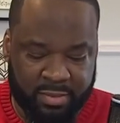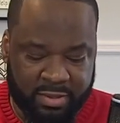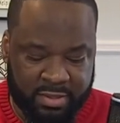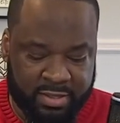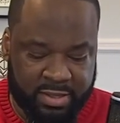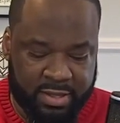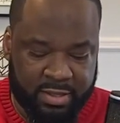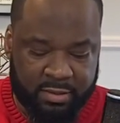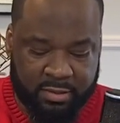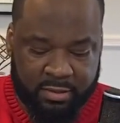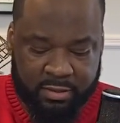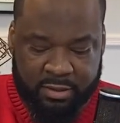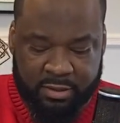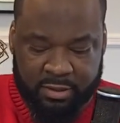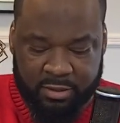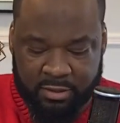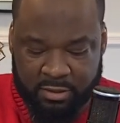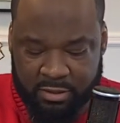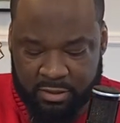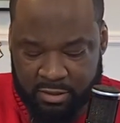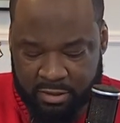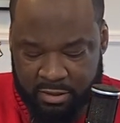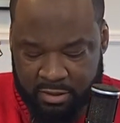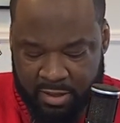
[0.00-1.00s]
take
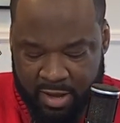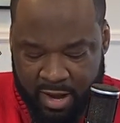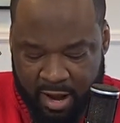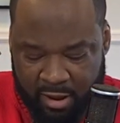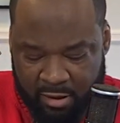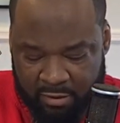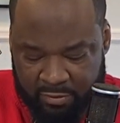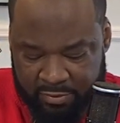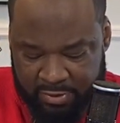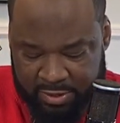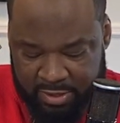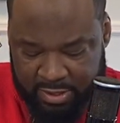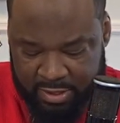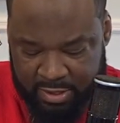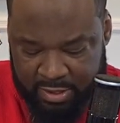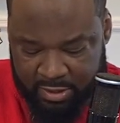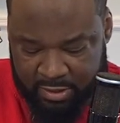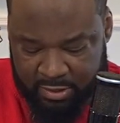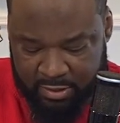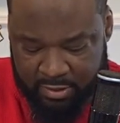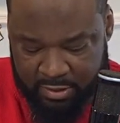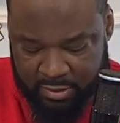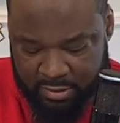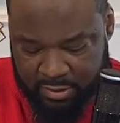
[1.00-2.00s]
this out the
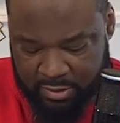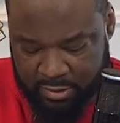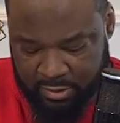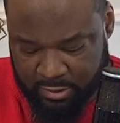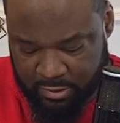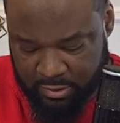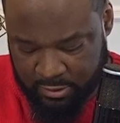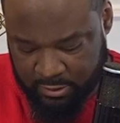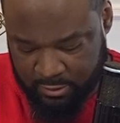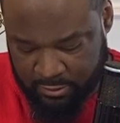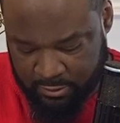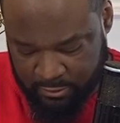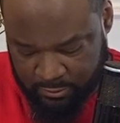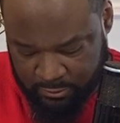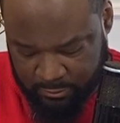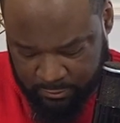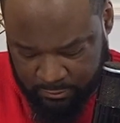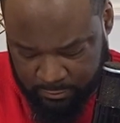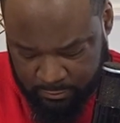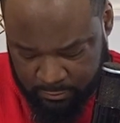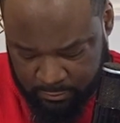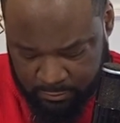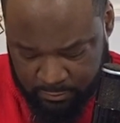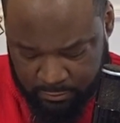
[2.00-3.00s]
case,
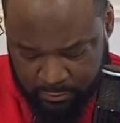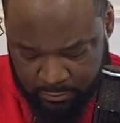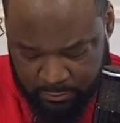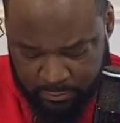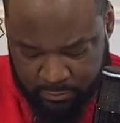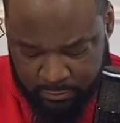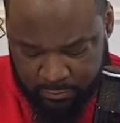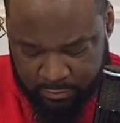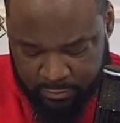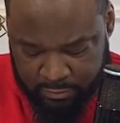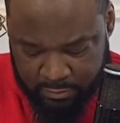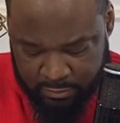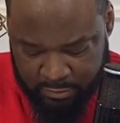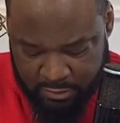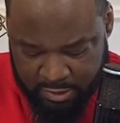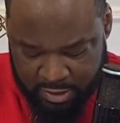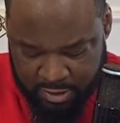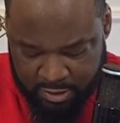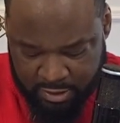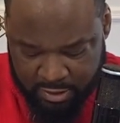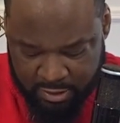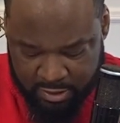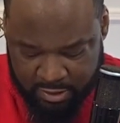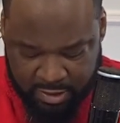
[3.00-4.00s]
get
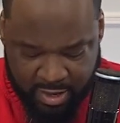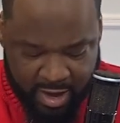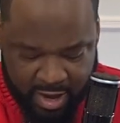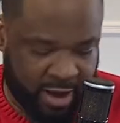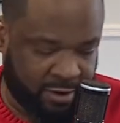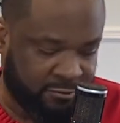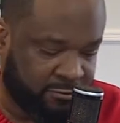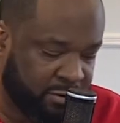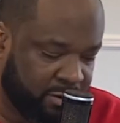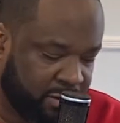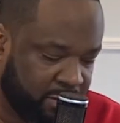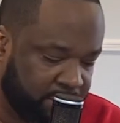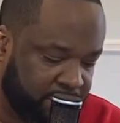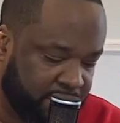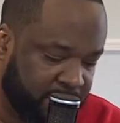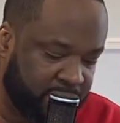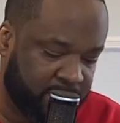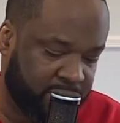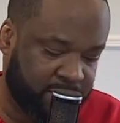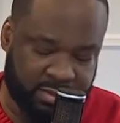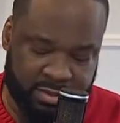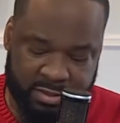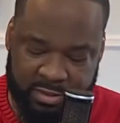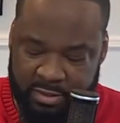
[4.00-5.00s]
a good accurate
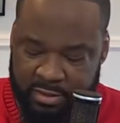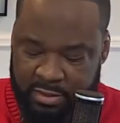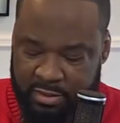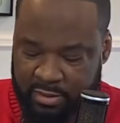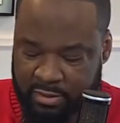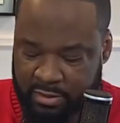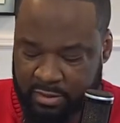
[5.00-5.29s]
comparison.